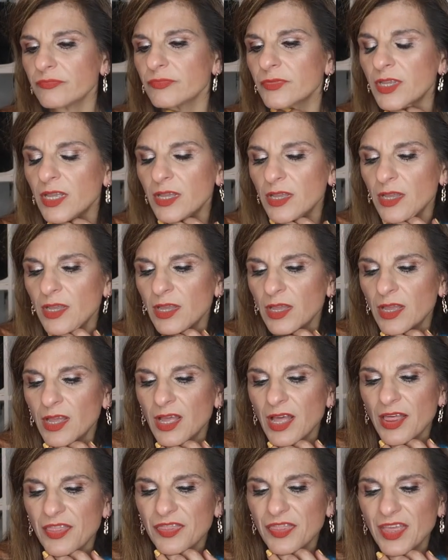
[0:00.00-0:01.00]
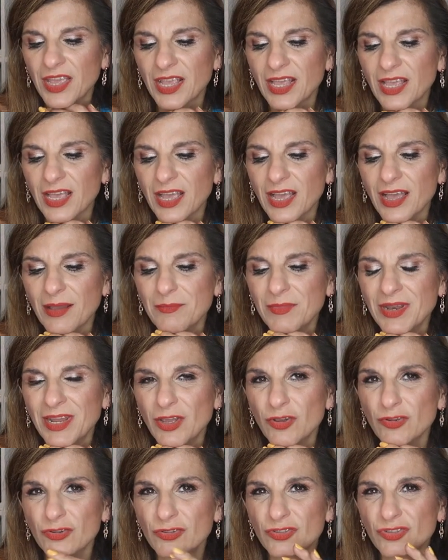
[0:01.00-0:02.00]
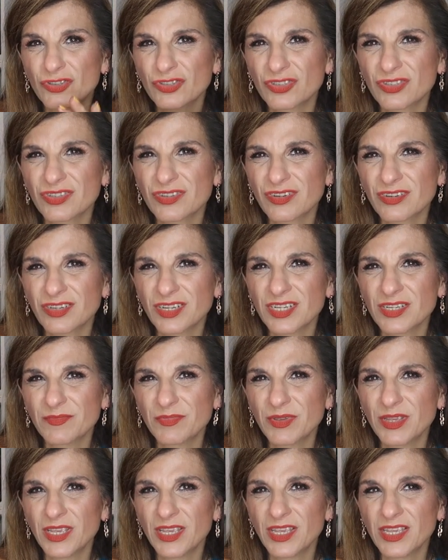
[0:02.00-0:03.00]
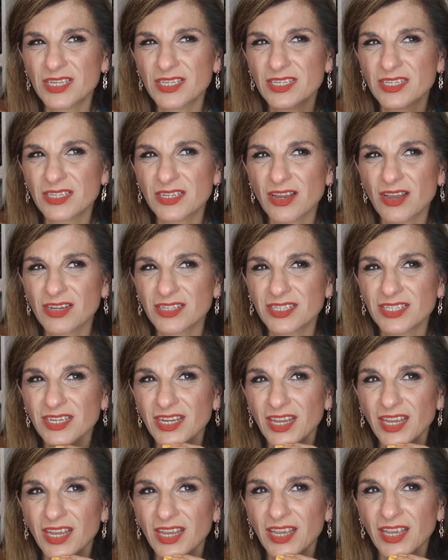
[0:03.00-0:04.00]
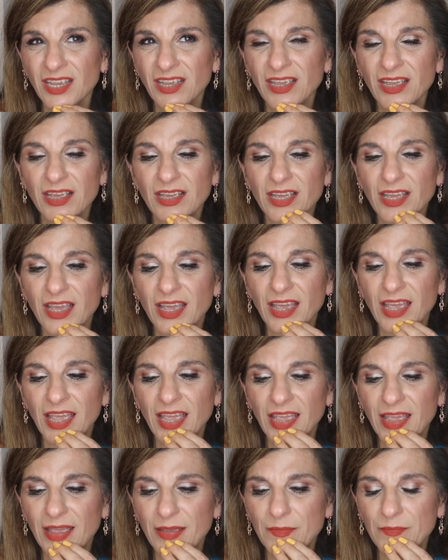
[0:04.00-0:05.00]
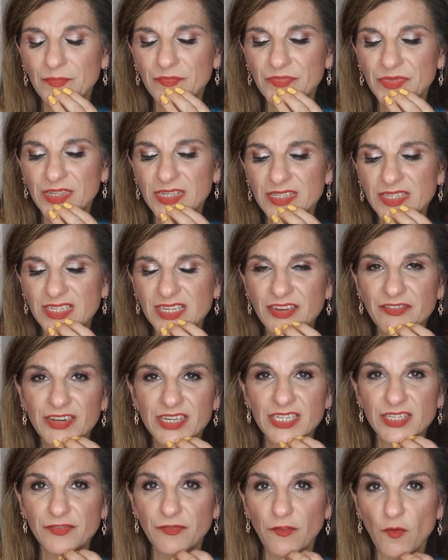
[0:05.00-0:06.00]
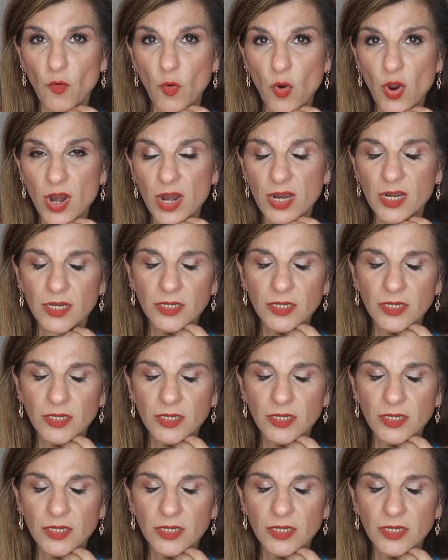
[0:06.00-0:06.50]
I think I'm now going to be starting Series 4,